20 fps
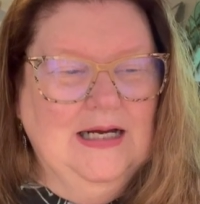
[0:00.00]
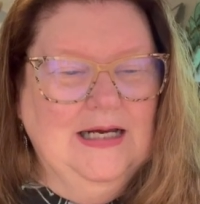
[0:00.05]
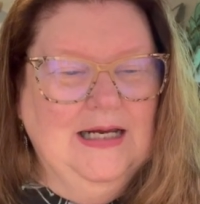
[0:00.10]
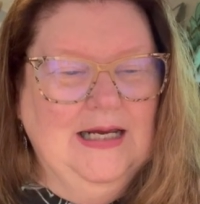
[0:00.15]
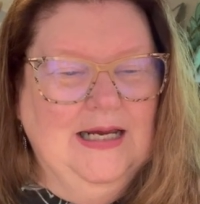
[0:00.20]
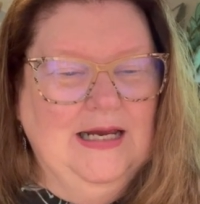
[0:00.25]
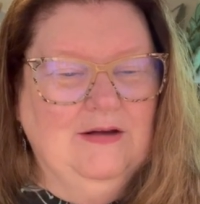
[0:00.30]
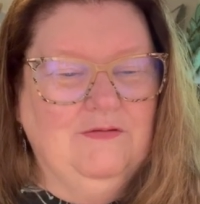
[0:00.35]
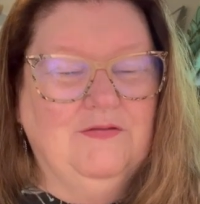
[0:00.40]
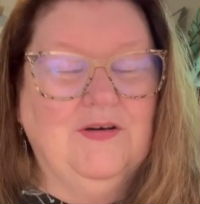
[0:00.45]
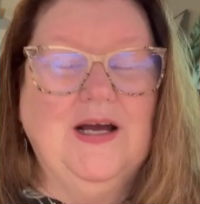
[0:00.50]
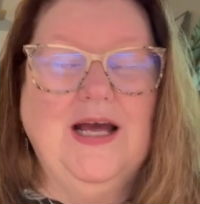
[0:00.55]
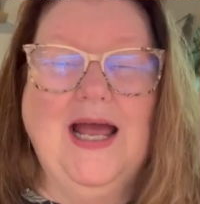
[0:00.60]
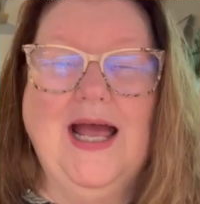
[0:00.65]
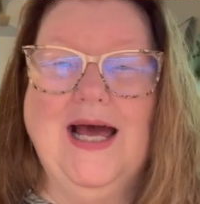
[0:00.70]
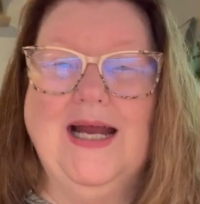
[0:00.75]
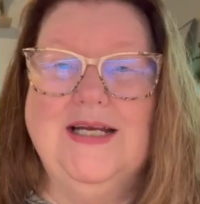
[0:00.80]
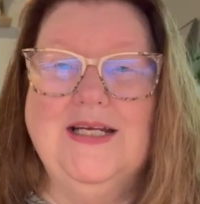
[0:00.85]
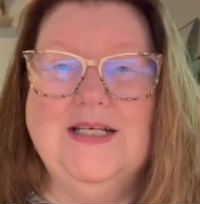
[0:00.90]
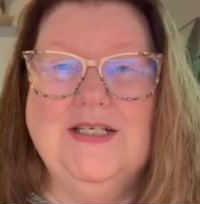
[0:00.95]
If I
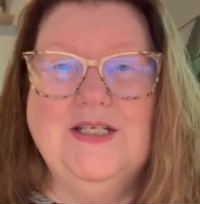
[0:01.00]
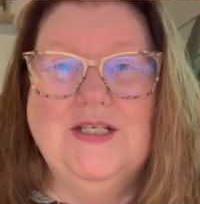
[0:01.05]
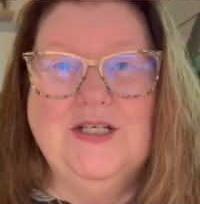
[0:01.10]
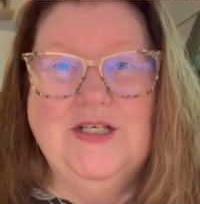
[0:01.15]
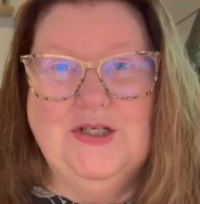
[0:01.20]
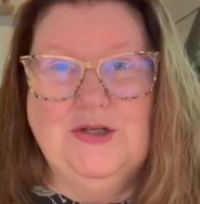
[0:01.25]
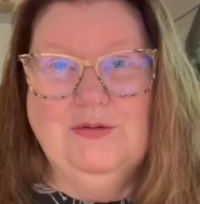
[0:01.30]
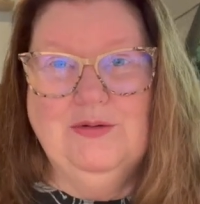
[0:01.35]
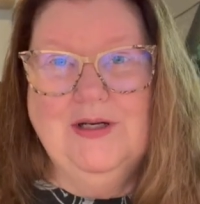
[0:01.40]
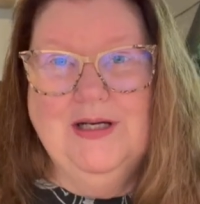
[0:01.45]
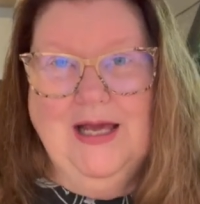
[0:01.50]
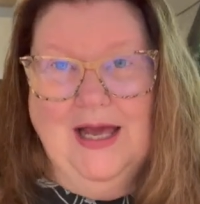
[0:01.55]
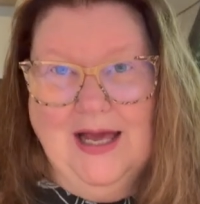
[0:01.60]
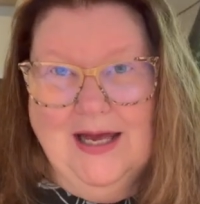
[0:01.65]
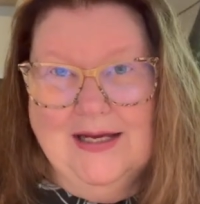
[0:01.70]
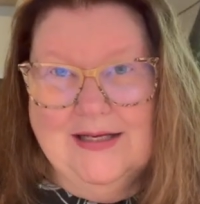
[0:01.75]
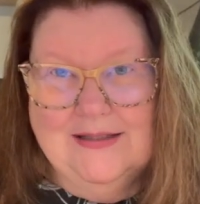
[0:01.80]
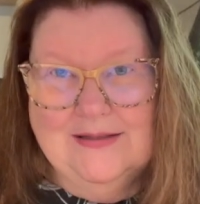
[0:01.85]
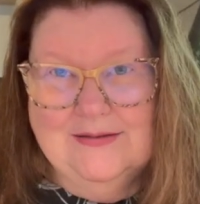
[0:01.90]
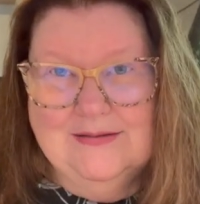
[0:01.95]
had it to do
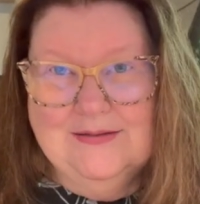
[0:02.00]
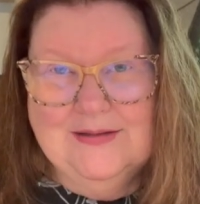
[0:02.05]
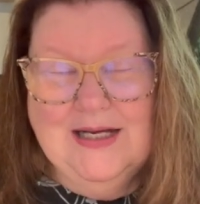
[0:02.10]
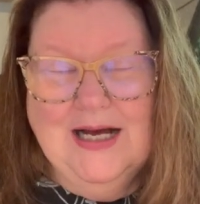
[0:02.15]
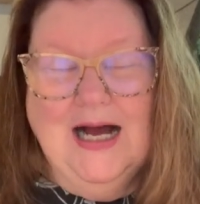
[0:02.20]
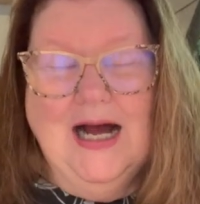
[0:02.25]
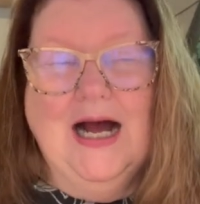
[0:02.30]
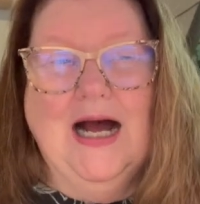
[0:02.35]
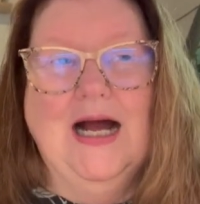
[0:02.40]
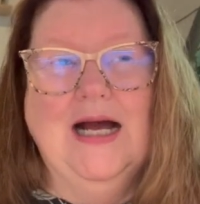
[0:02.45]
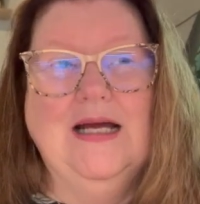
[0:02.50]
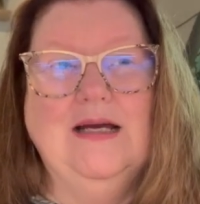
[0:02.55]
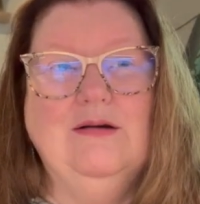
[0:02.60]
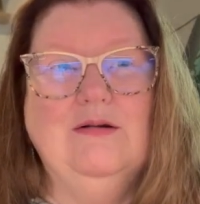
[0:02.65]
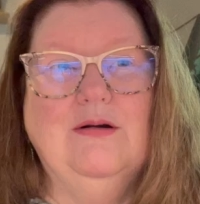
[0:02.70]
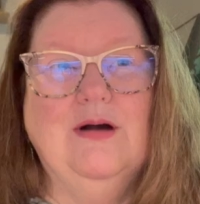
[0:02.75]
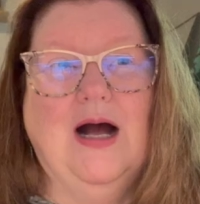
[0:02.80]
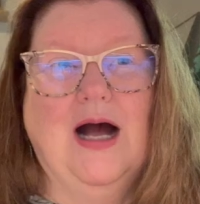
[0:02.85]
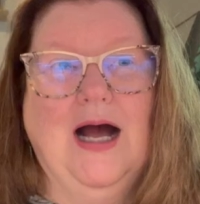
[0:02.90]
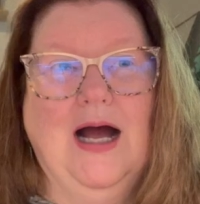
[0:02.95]
again,
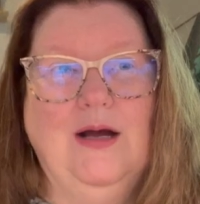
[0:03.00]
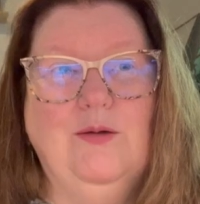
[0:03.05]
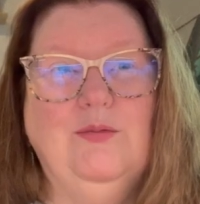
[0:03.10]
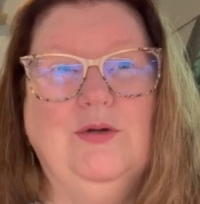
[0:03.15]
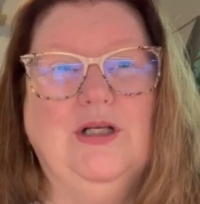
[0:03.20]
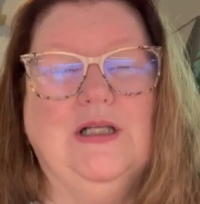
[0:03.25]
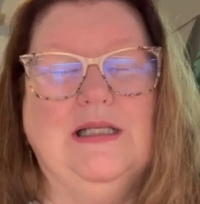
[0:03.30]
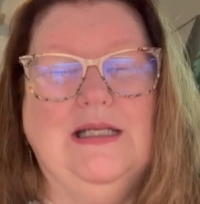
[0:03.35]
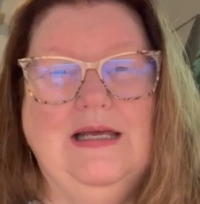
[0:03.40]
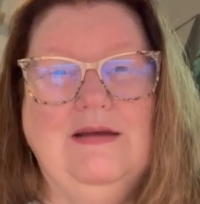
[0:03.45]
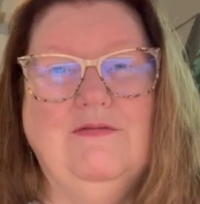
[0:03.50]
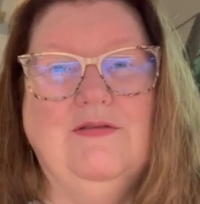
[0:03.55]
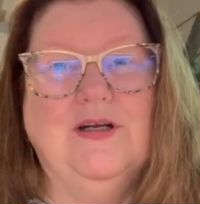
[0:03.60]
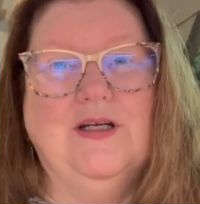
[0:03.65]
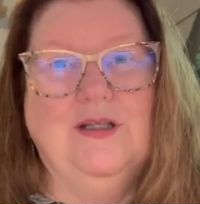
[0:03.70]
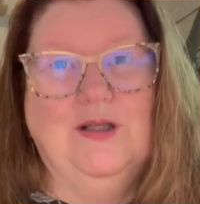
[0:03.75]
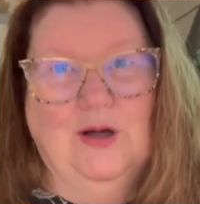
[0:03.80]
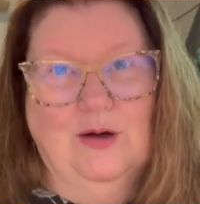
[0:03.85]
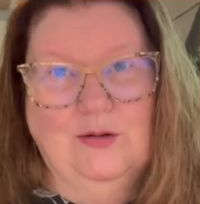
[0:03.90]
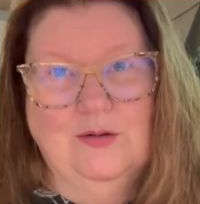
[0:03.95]
I would leave it
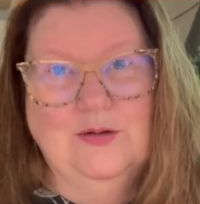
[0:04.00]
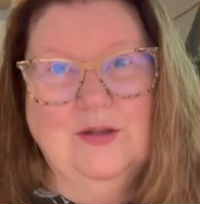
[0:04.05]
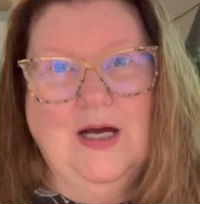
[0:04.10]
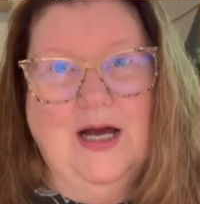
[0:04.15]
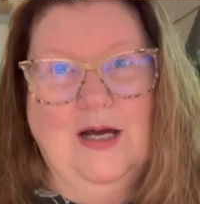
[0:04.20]
alone.